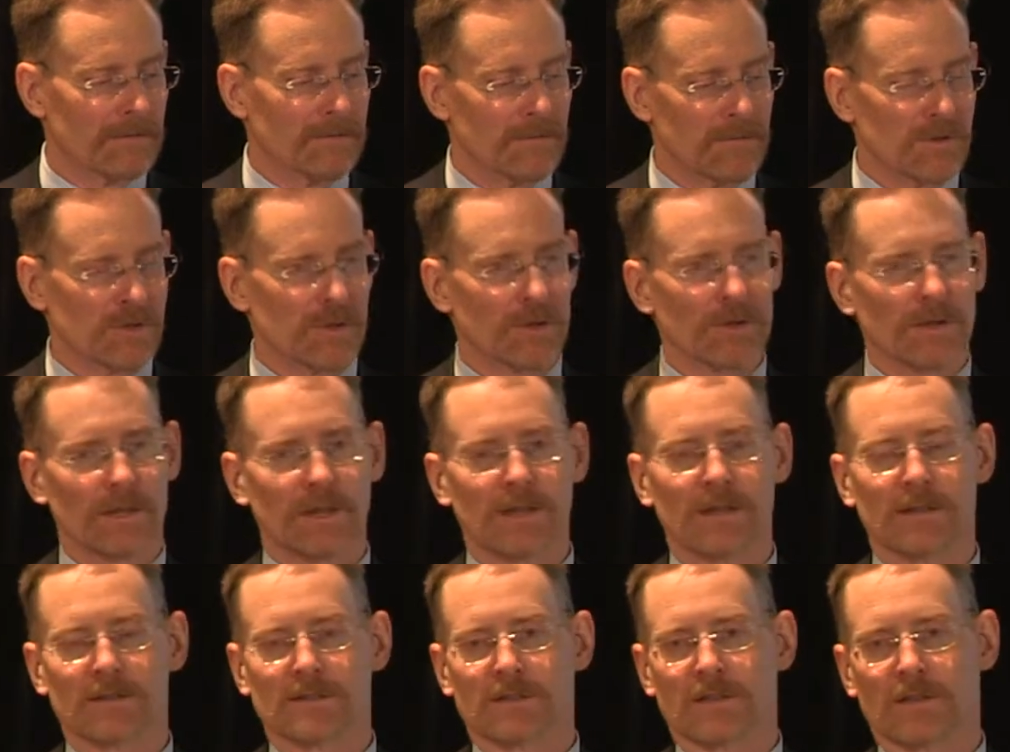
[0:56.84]

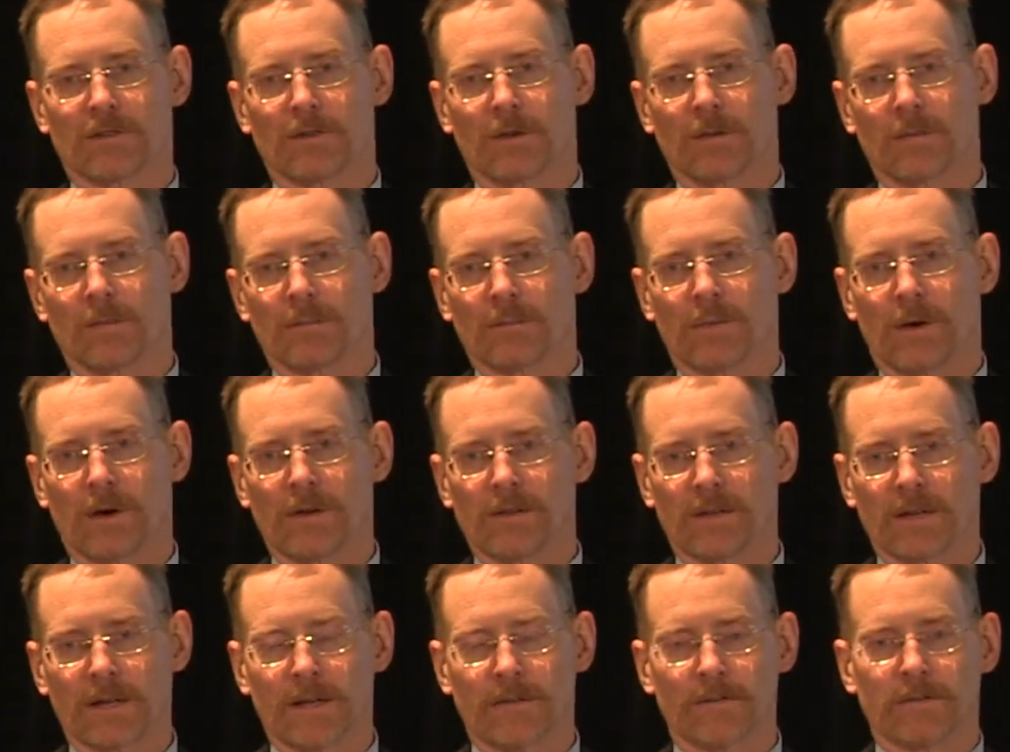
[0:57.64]
duty, it's determined by
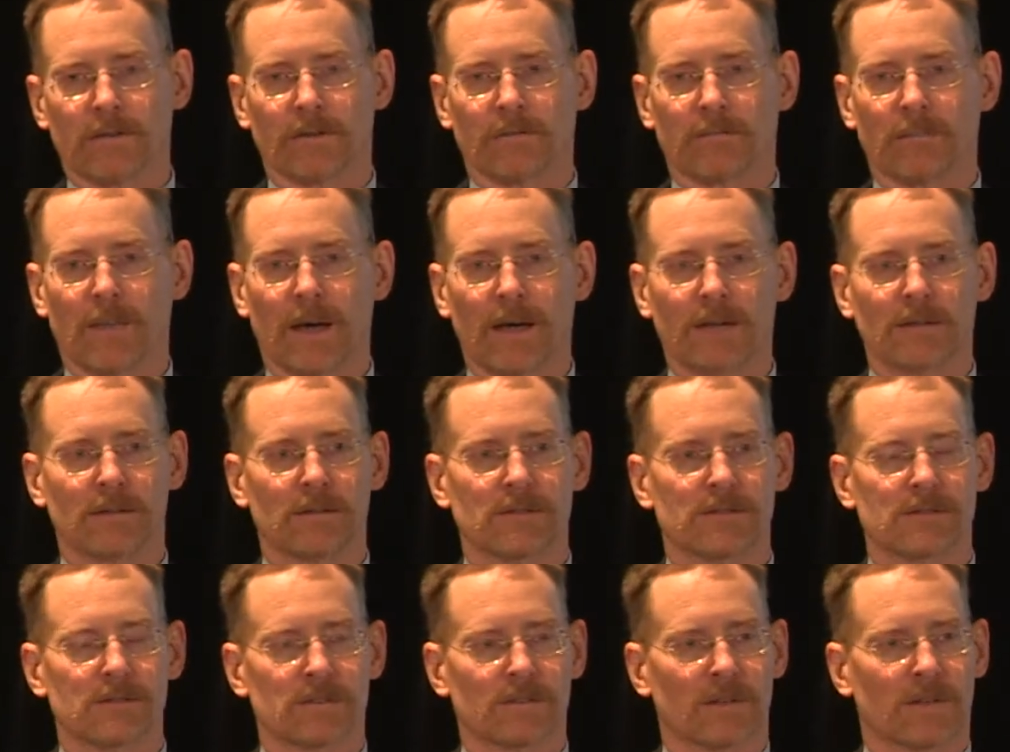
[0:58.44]
the level of
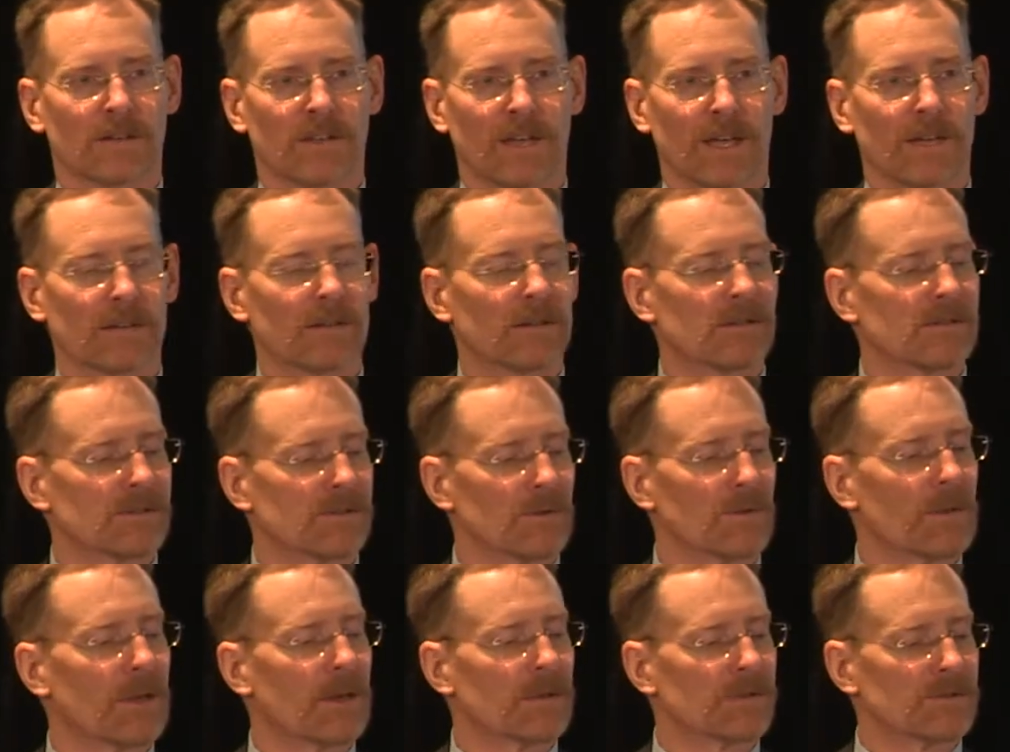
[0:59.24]
maintenance and attendance,
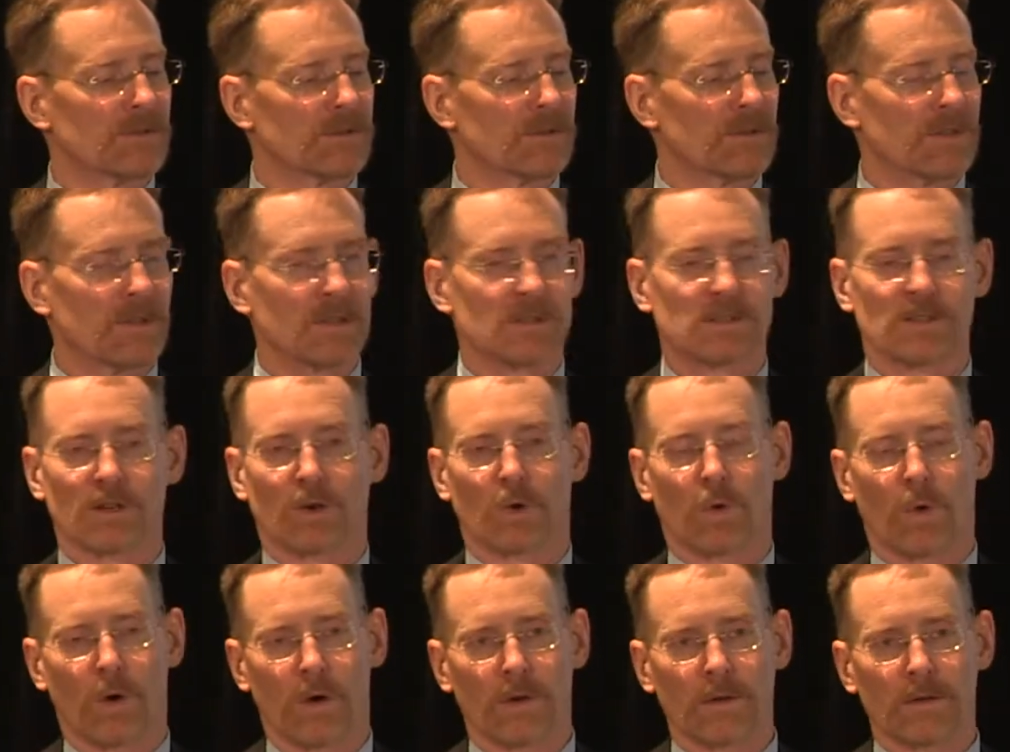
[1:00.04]
all those sorts of things, the
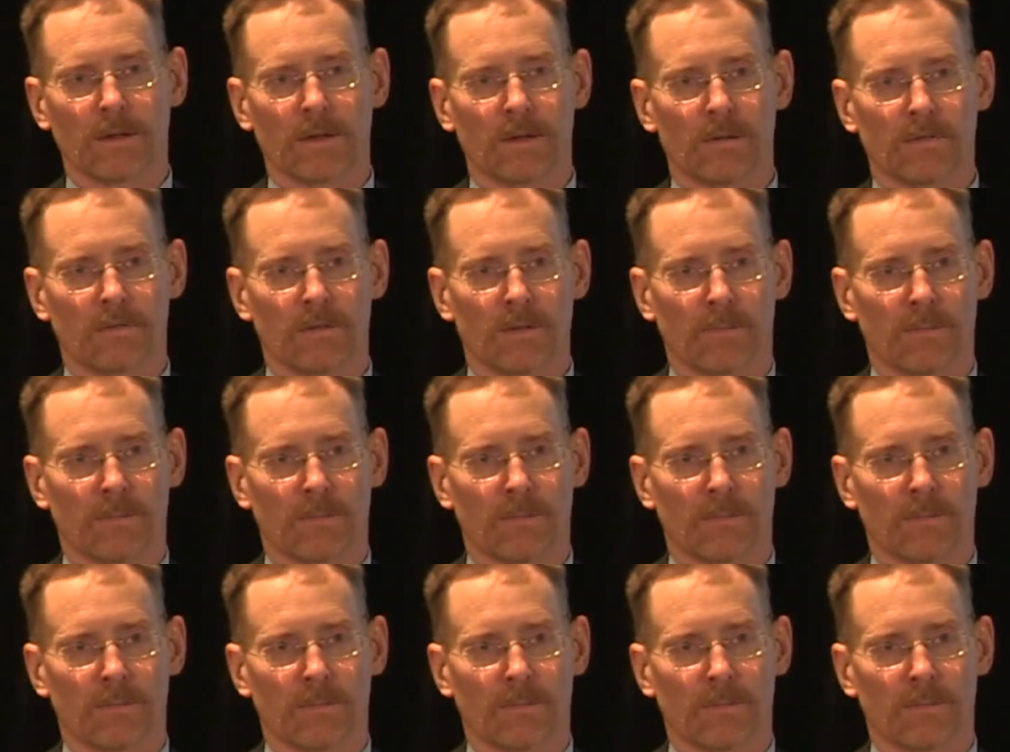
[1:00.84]
quality of the